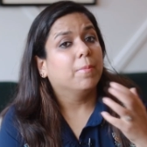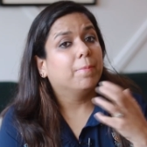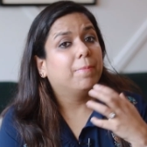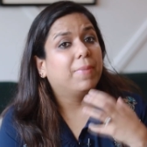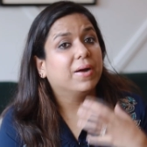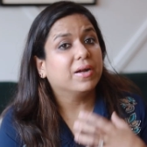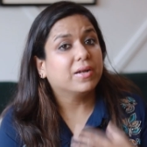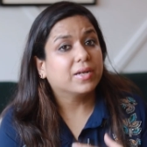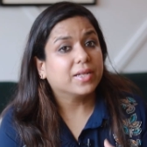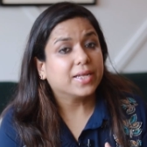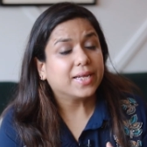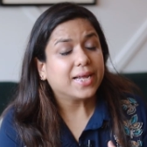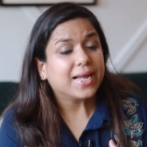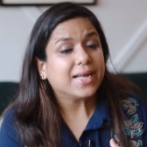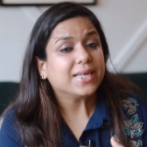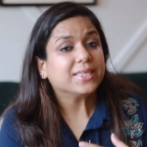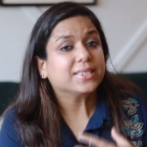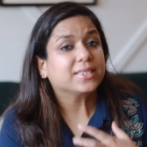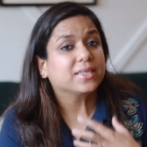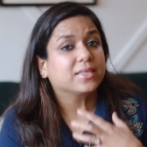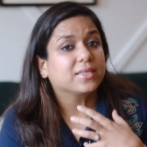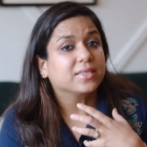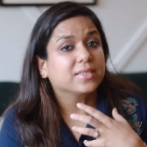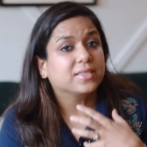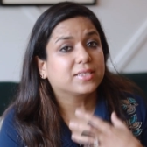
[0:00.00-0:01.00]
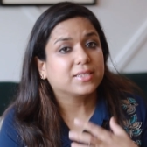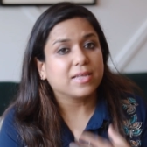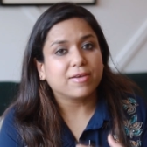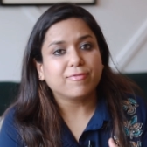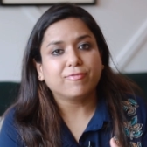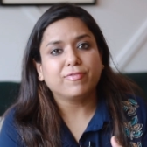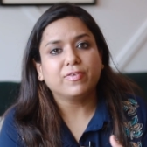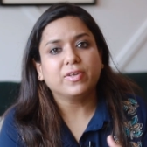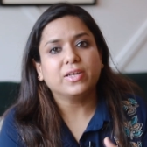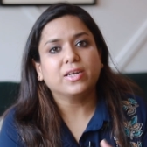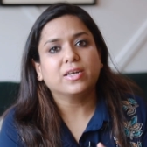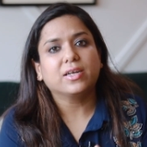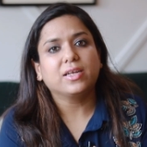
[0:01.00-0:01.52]
but yes, it is
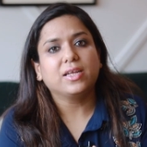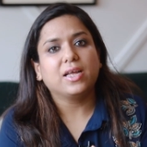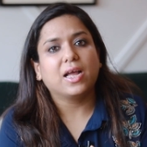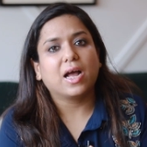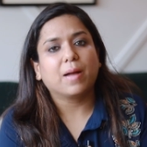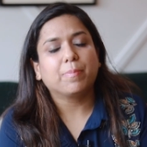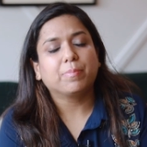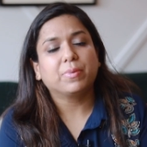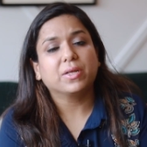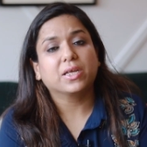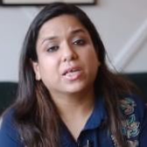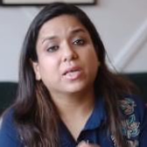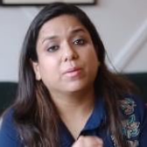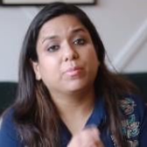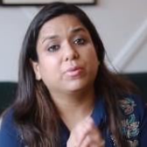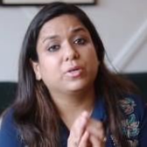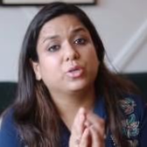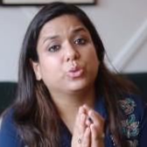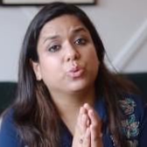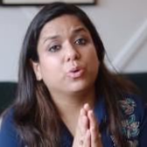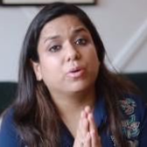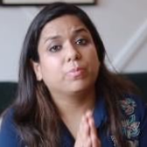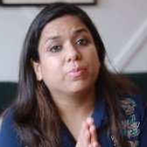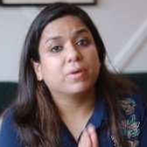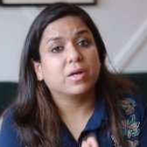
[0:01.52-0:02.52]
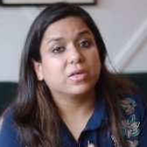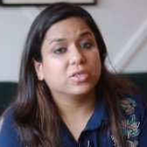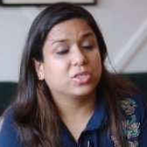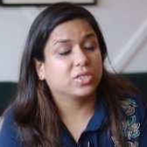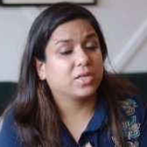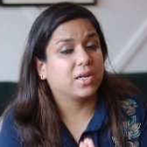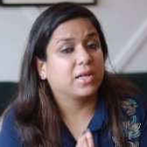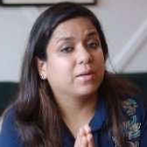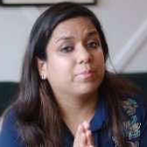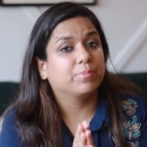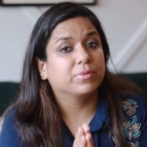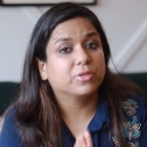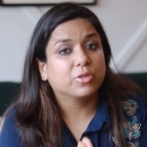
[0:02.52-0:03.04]
definitely applicable to a branch
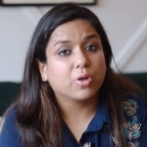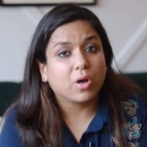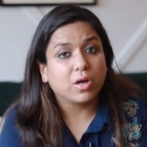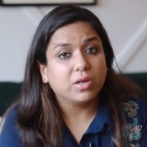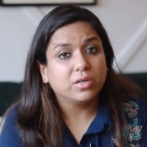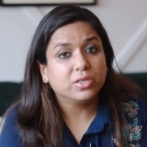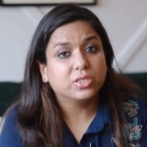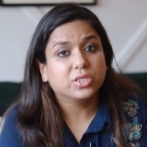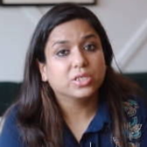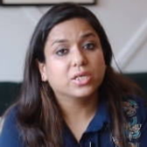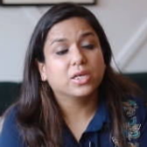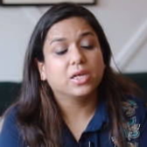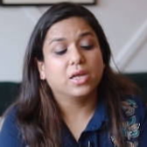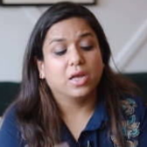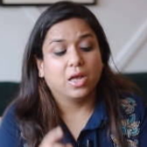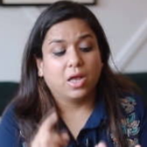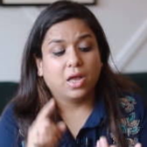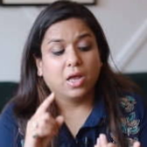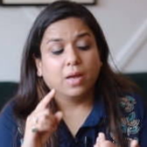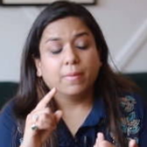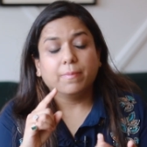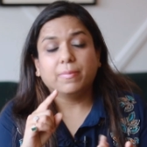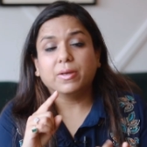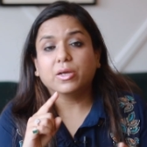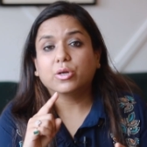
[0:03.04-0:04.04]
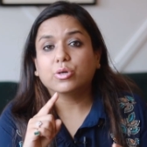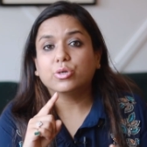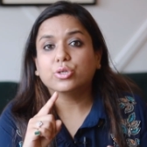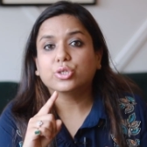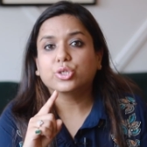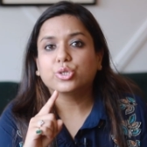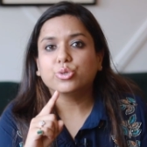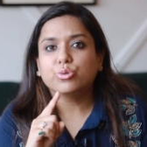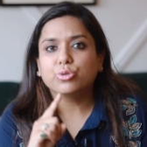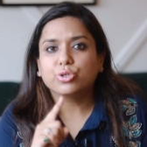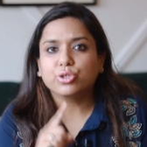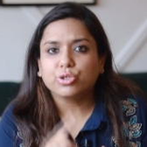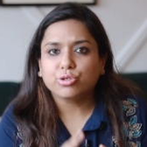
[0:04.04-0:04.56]
like pathology,
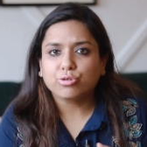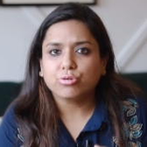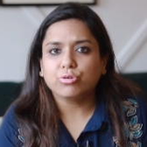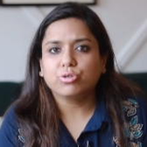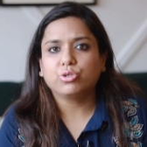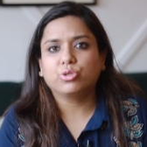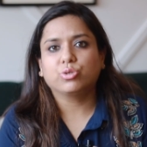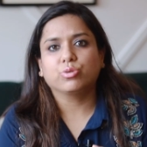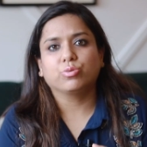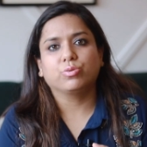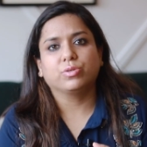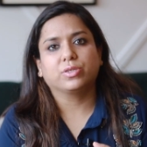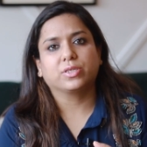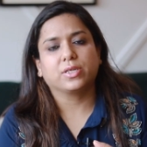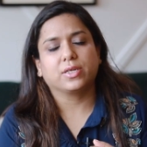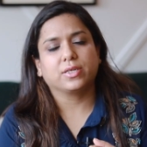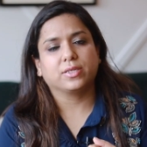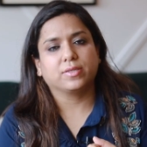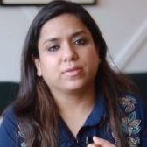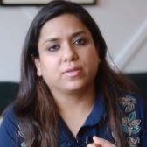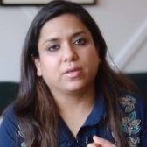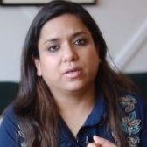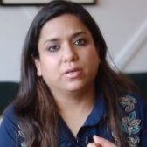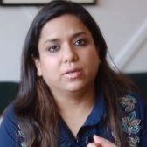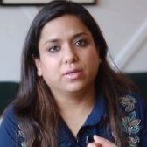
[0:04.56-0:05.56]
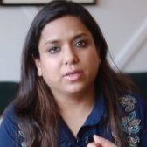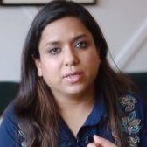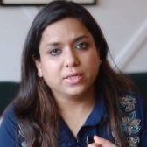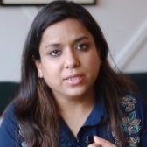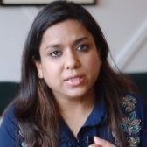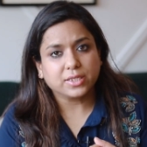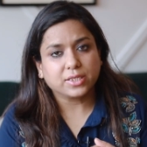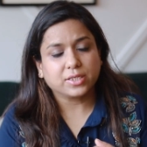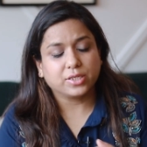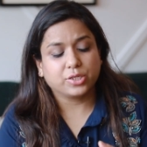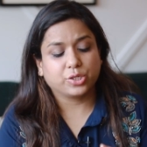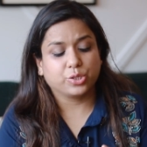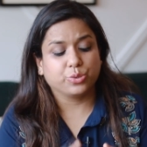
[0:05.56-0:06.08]
because you should choose an uh,
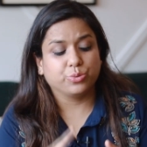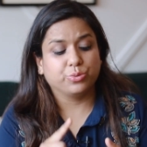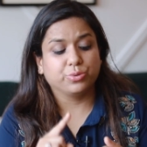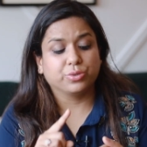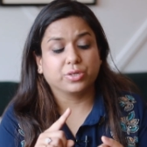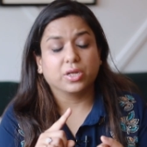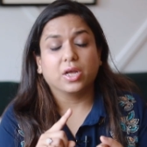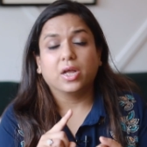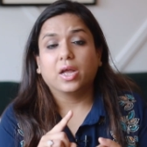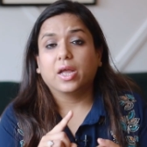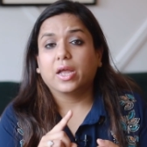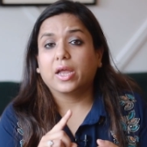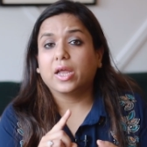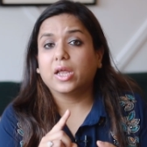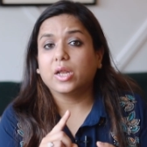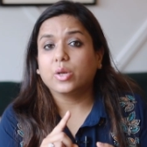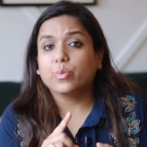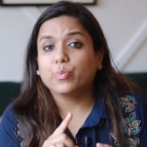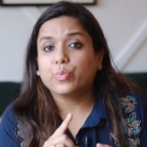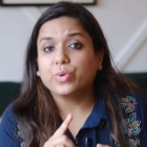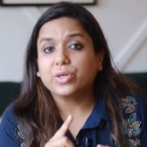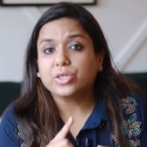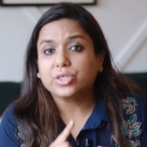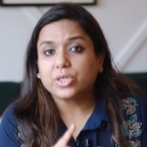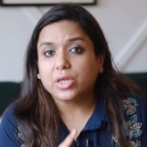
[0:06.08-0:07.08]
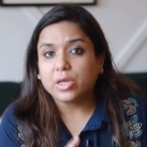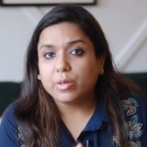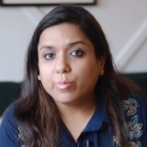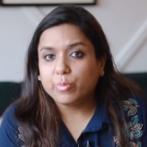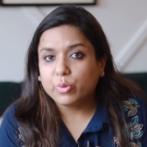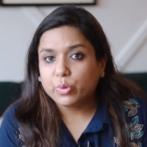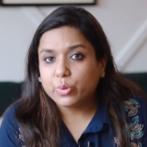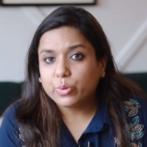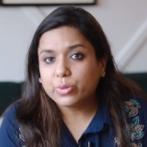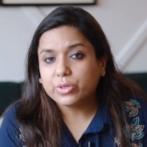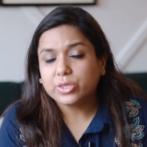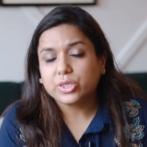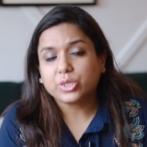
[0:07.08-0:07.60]
institute in which
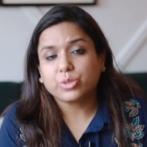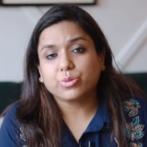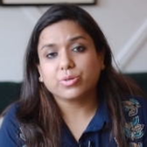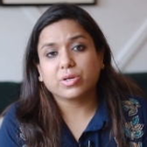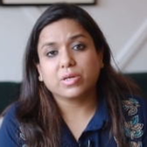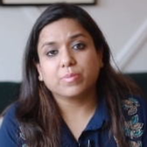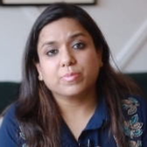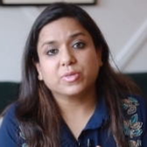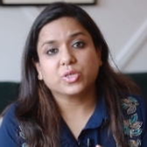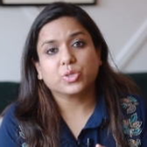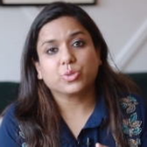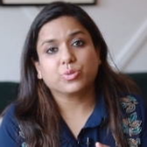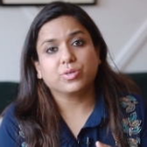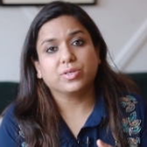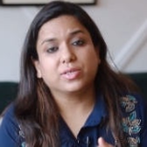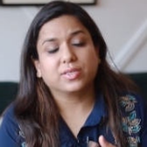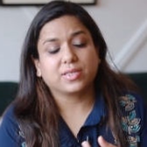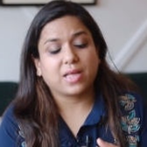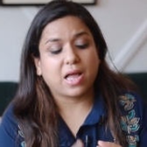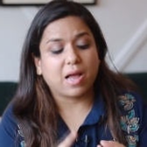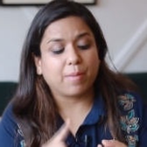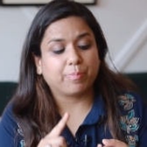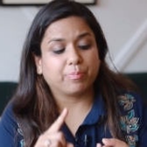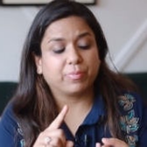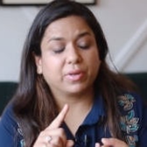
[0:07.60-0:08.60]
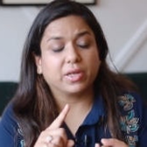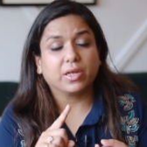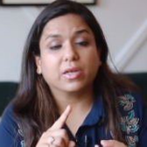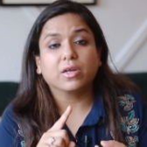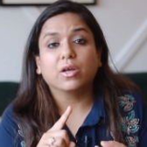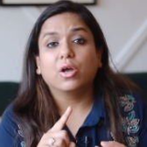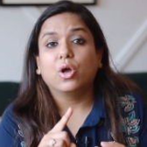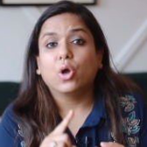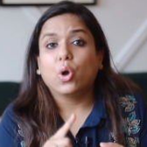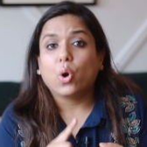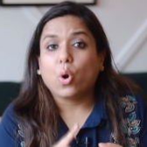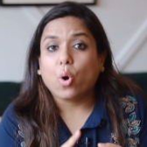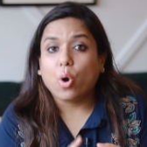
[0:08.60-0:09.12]
immunohistochemistry is happening,
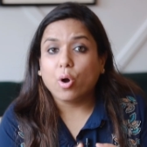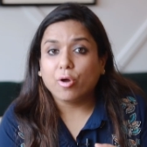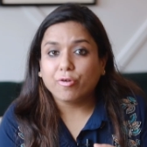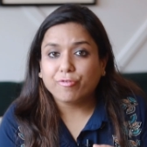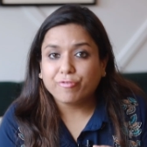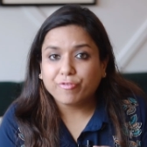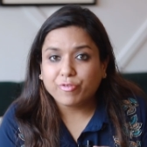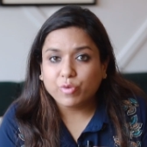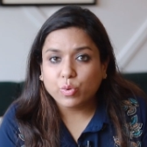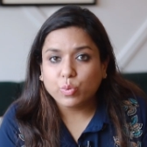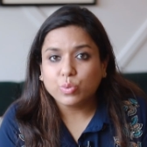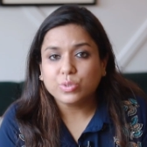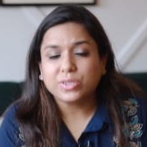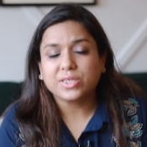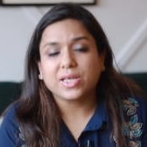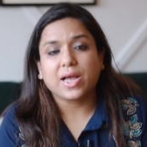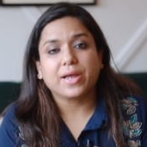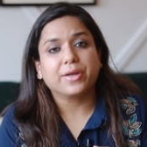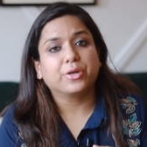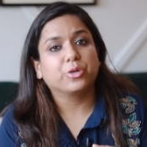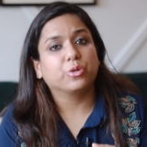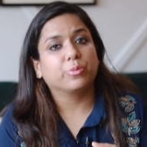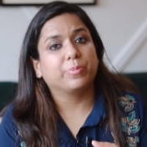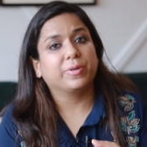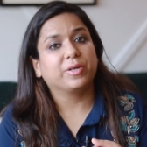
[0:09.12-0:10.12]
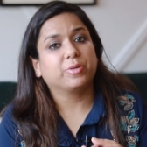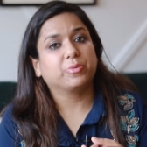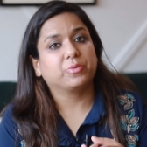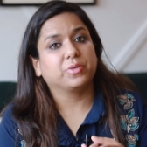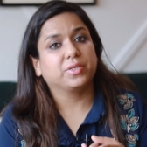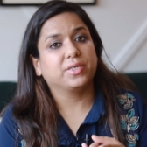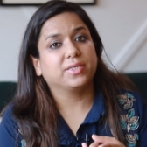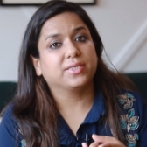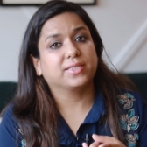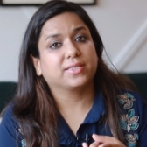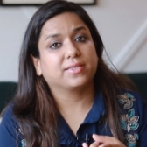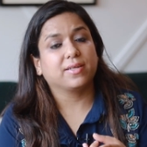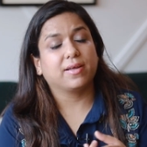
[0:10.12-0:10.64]
or flow
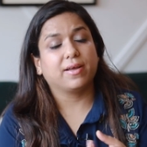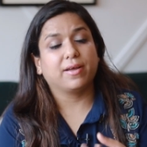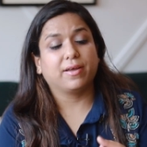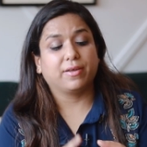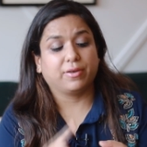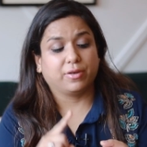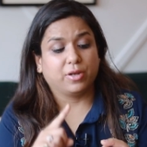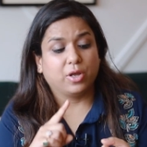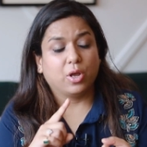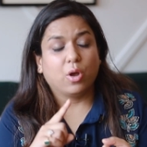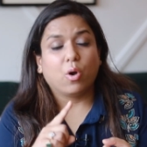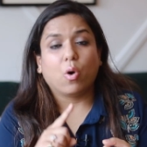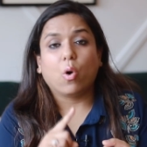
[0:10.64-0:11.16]
cytometry is there,